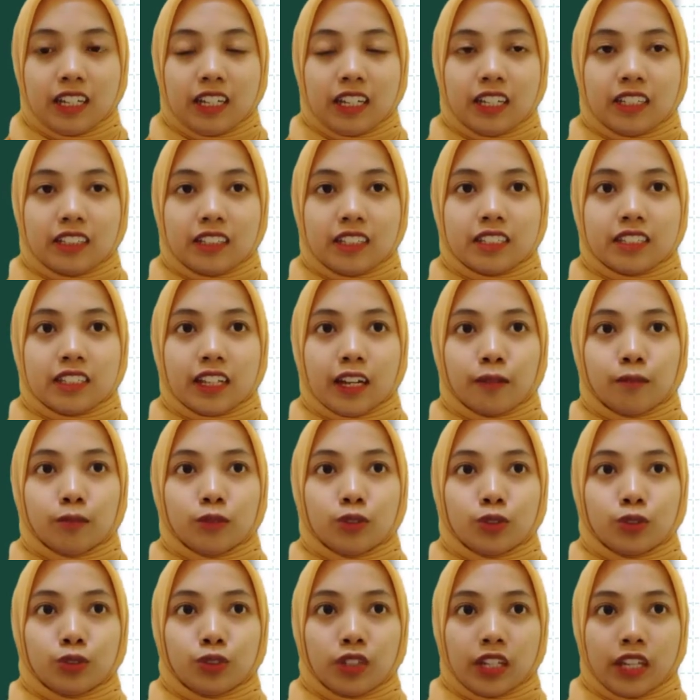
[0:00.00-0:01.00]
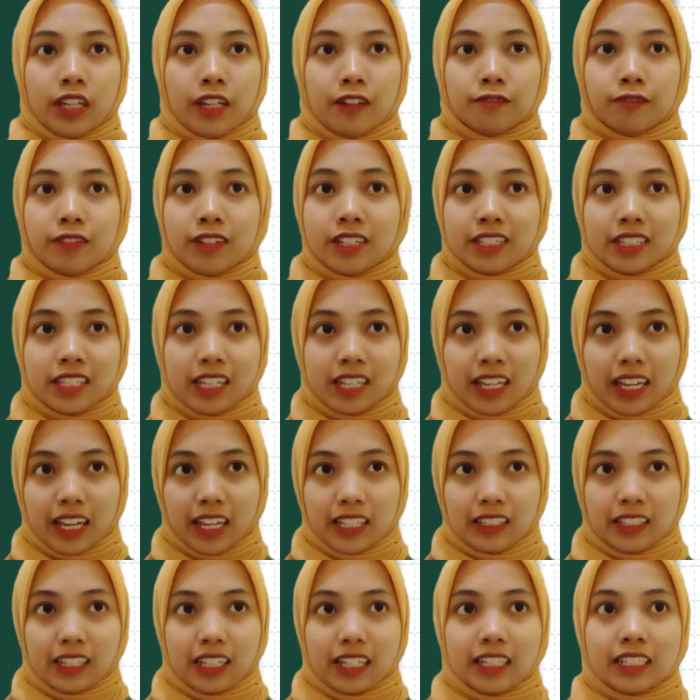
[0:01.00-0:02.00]
It is aimed to
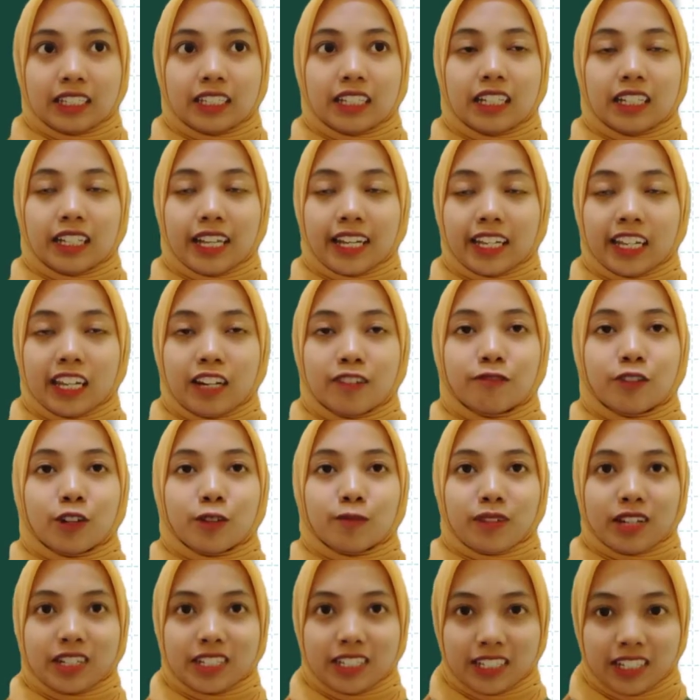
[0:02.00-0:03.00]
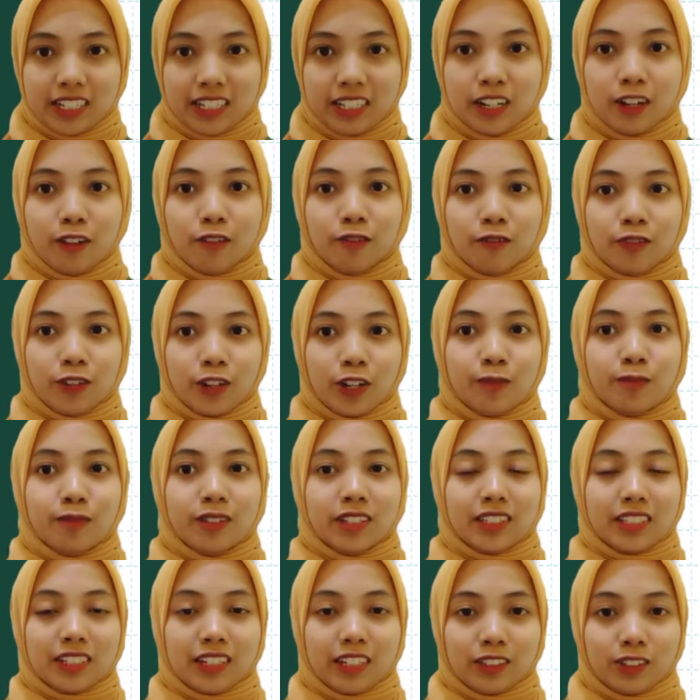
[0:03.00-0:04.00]
investigate and collect information from
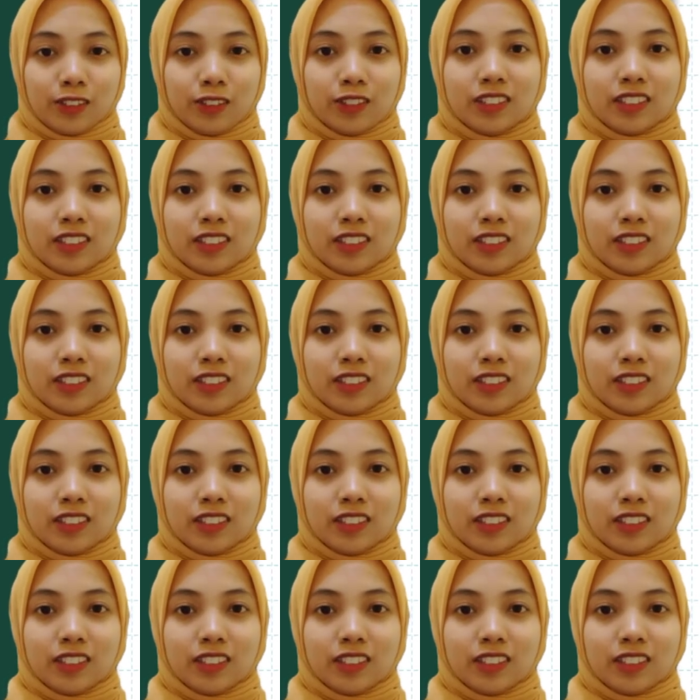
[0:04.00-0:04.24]
literature